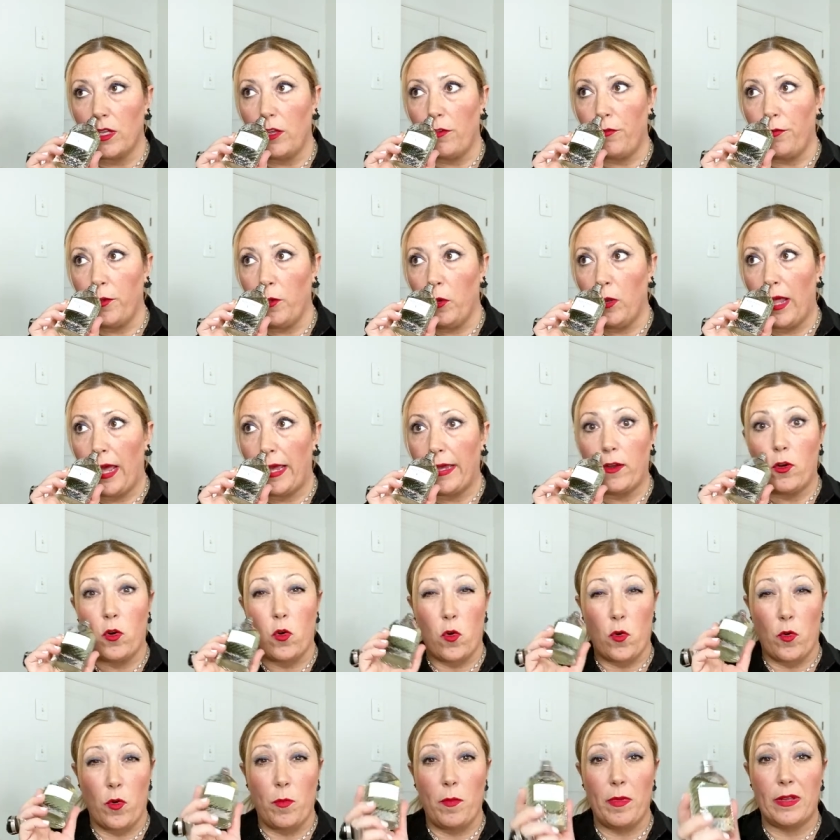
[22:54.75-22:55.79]
If you like
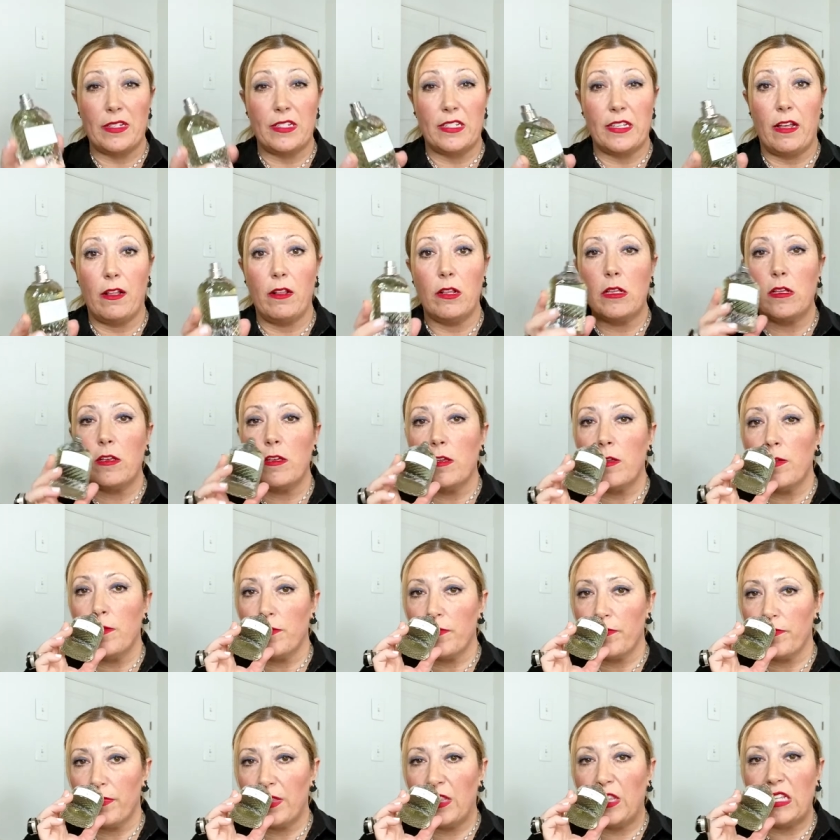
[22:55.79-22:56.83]
Coromandel,
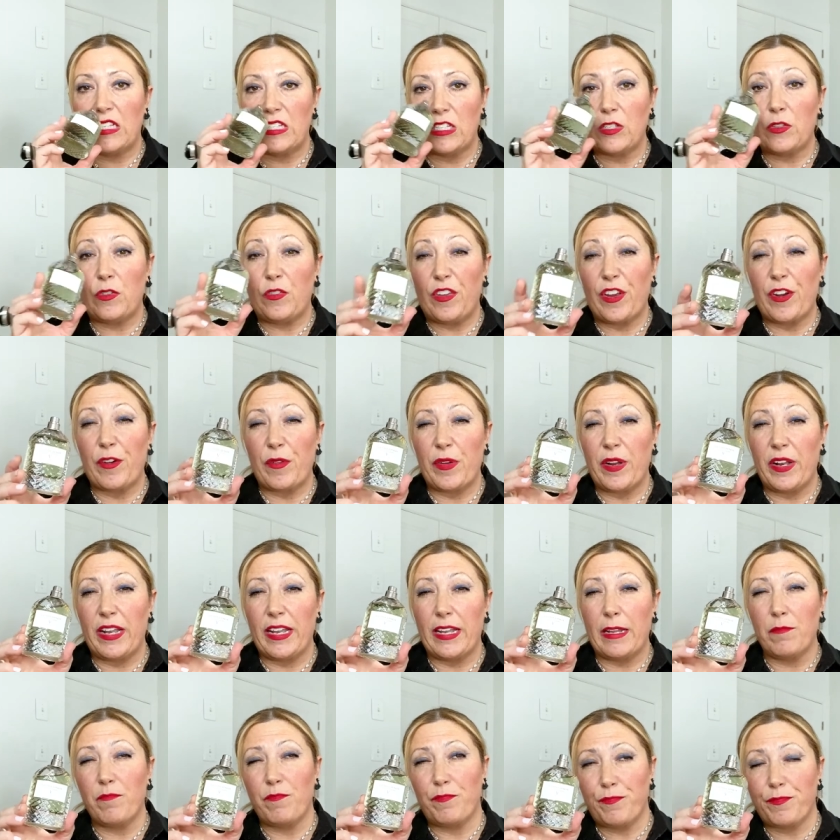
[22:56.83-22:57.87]
this is very,